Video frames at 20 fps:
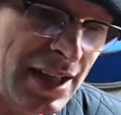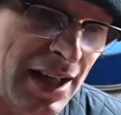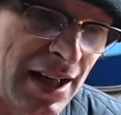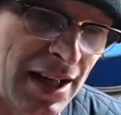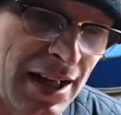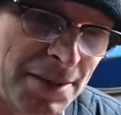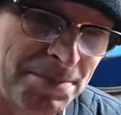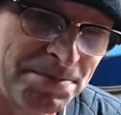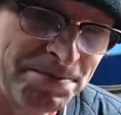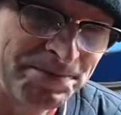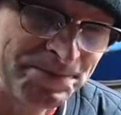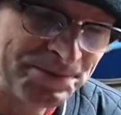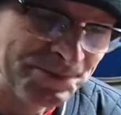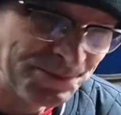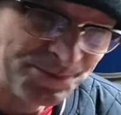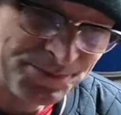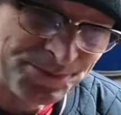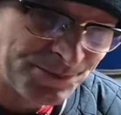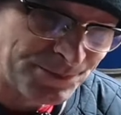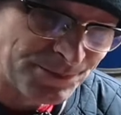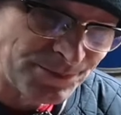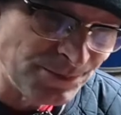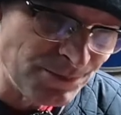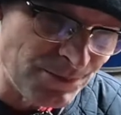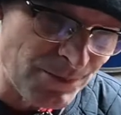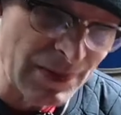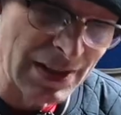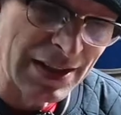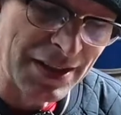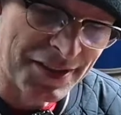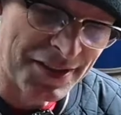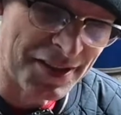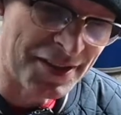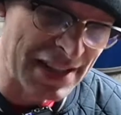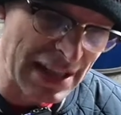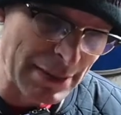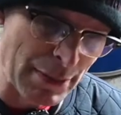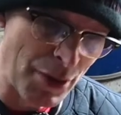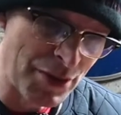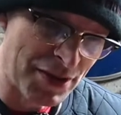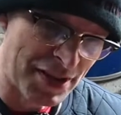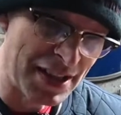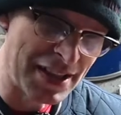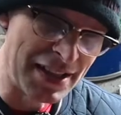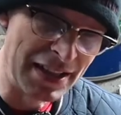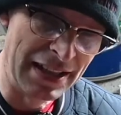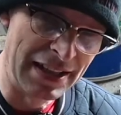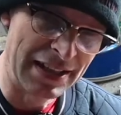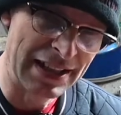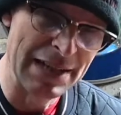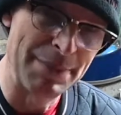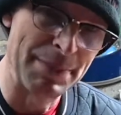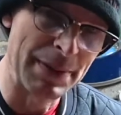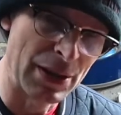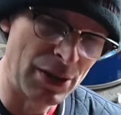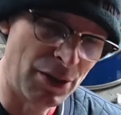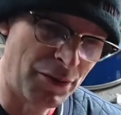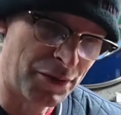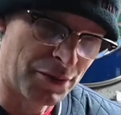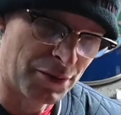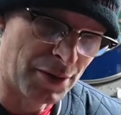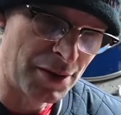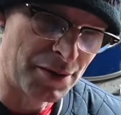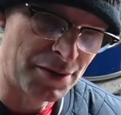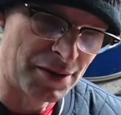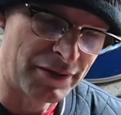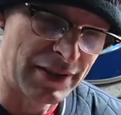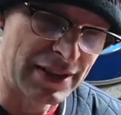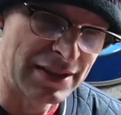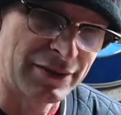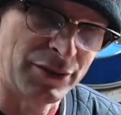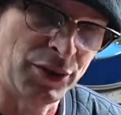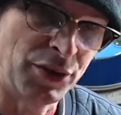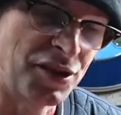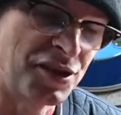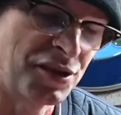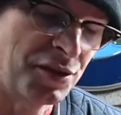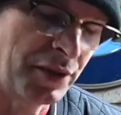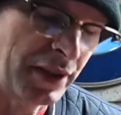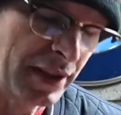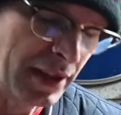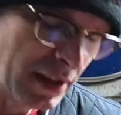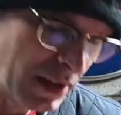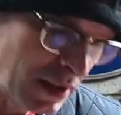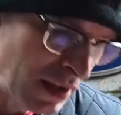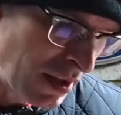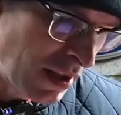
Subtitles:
It's just an MOT keeping it off the road, and the fact I've not insured it yet.